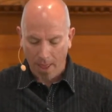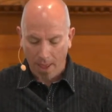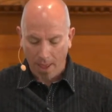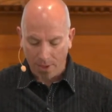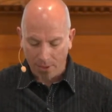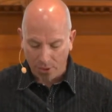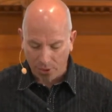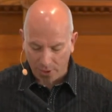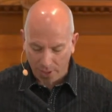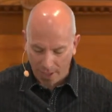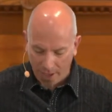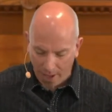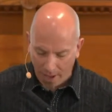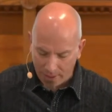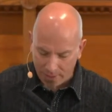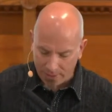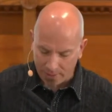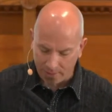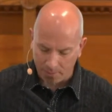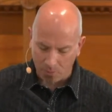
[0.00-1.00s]
And so they
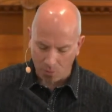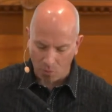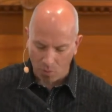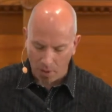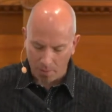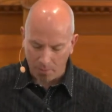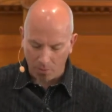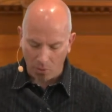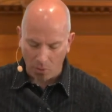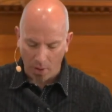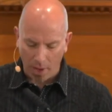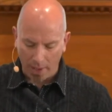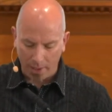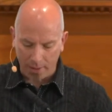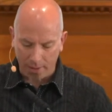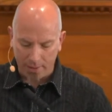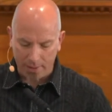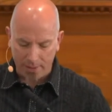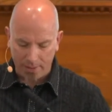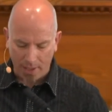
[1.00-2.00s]
asked him, What
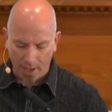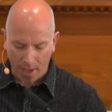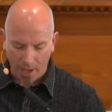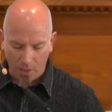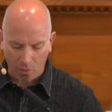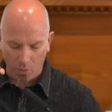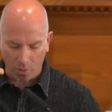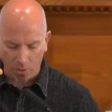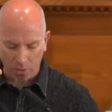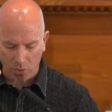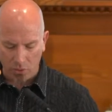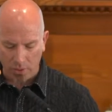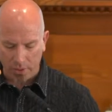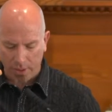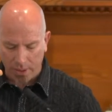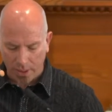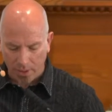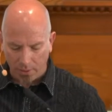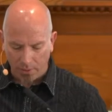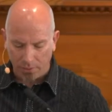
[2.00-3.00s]
miraculous sign will you
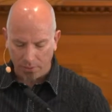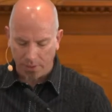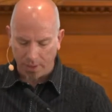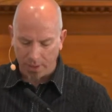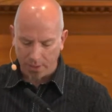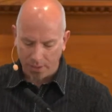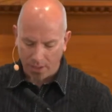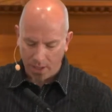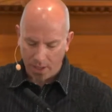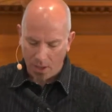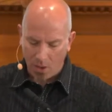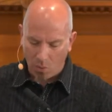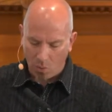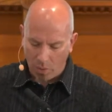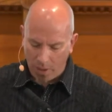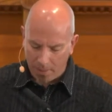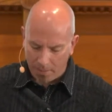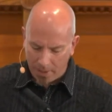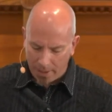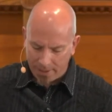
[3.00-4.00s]
give that
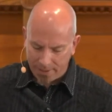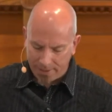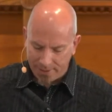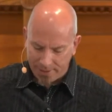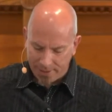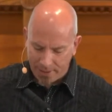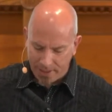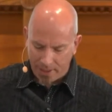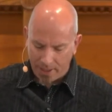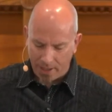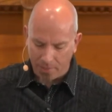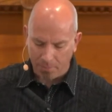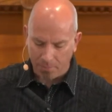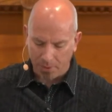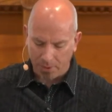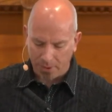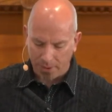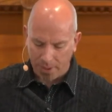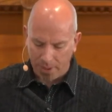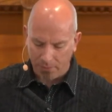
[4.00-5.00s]
we may see and
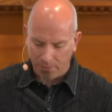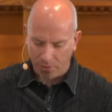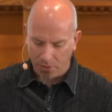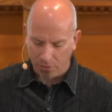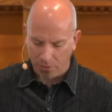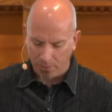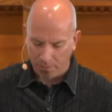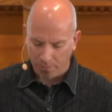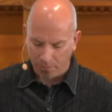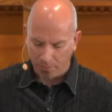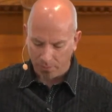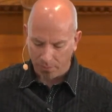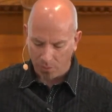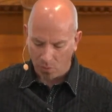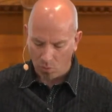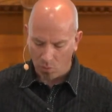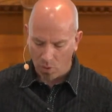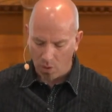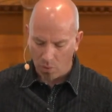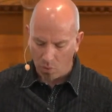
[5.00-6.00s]
believe you?
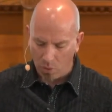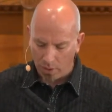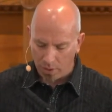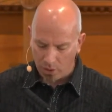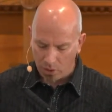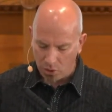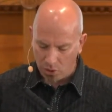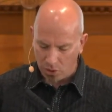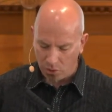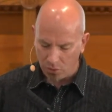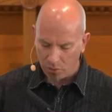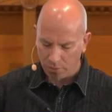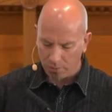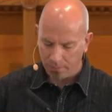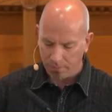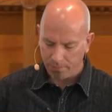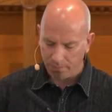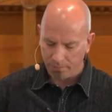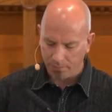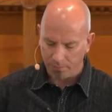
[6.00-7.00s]
What will you do?
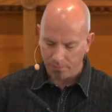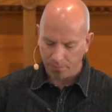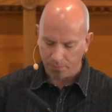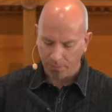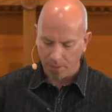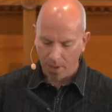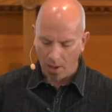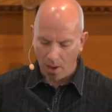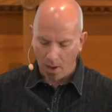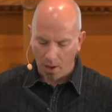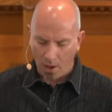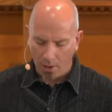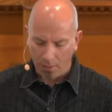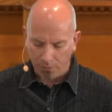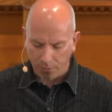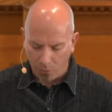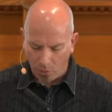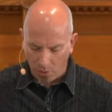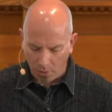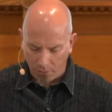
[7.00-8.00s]
Our
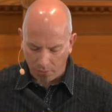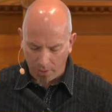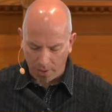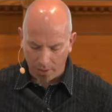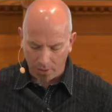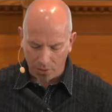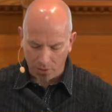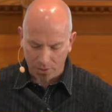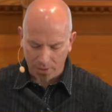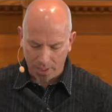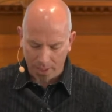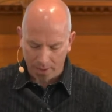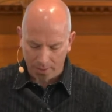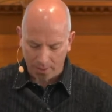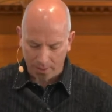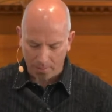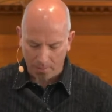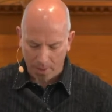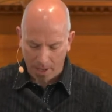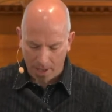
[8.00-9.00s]
forefathers
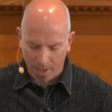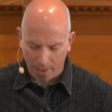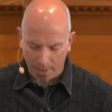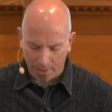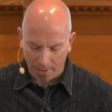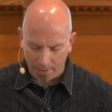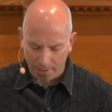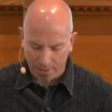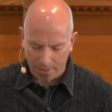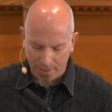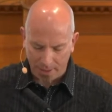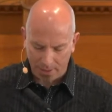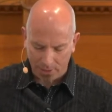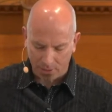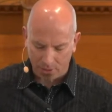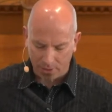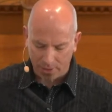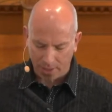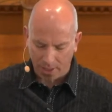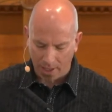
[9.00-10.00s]
ate the manna in the
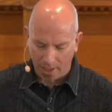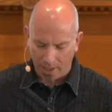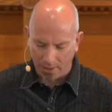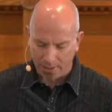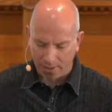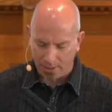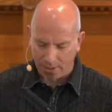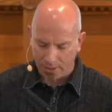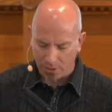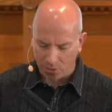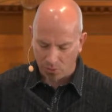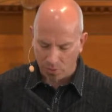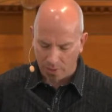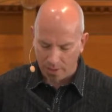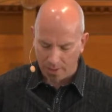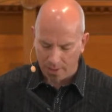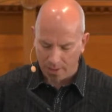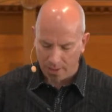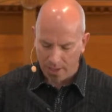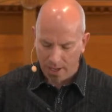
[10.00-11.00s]
desert, as it is
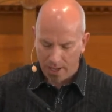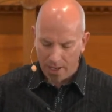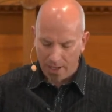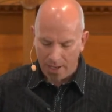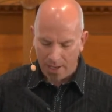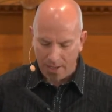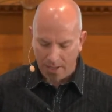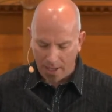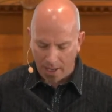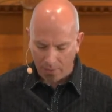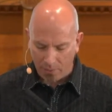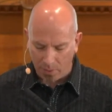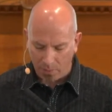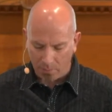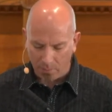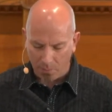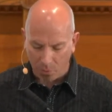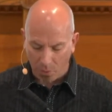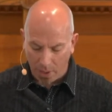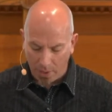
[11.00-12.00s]
written, He gave
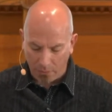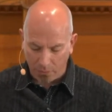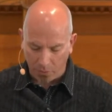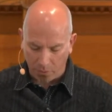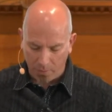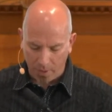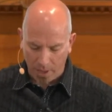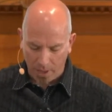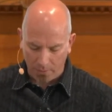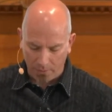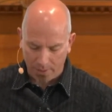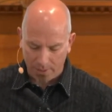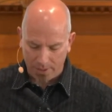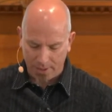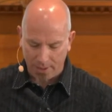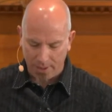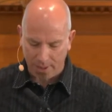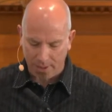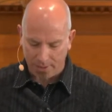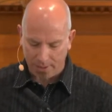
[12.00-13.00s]
them bread from heaven
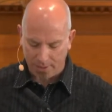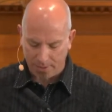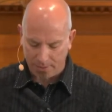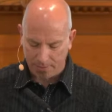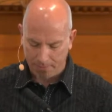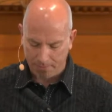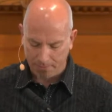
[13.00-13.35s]
to eat.